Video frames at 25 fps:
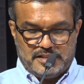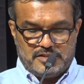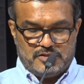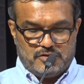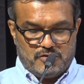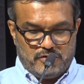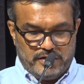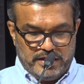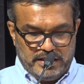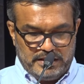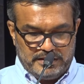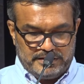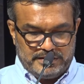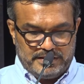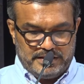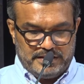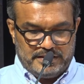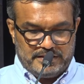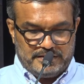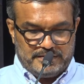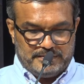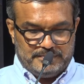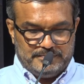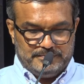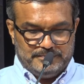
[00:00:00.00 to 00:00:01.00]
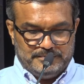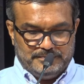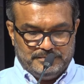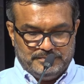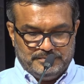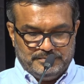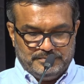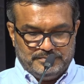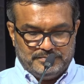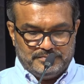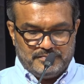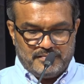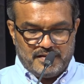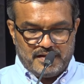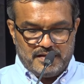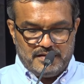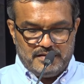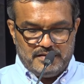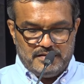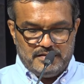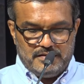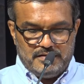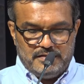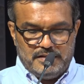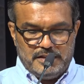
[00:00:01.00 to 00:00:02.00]
royalty.
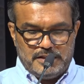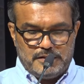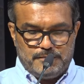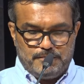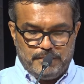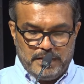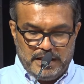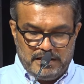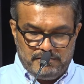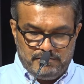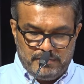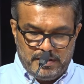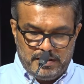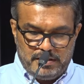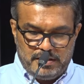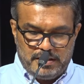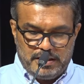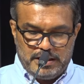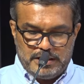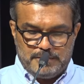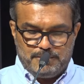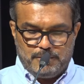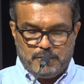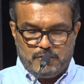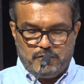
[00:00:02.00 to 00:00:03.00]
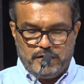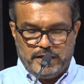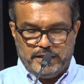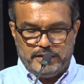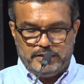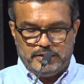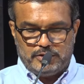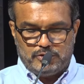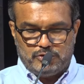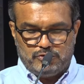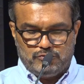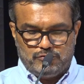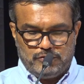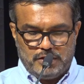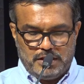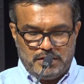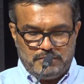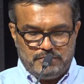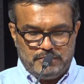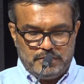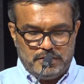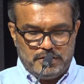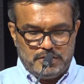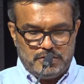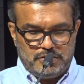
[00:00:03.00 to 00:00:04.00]
This payment is provided to
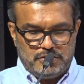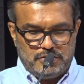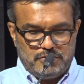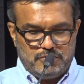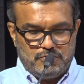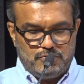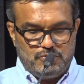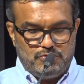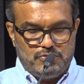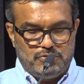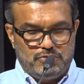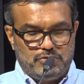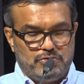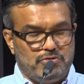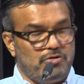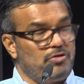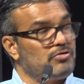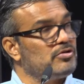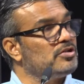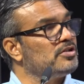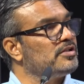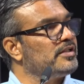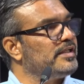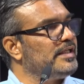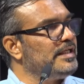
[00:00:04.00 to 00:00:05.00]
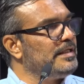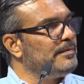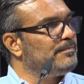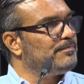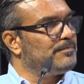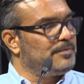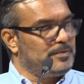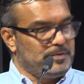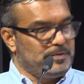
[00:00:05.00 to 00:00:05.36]
farmers who do not keep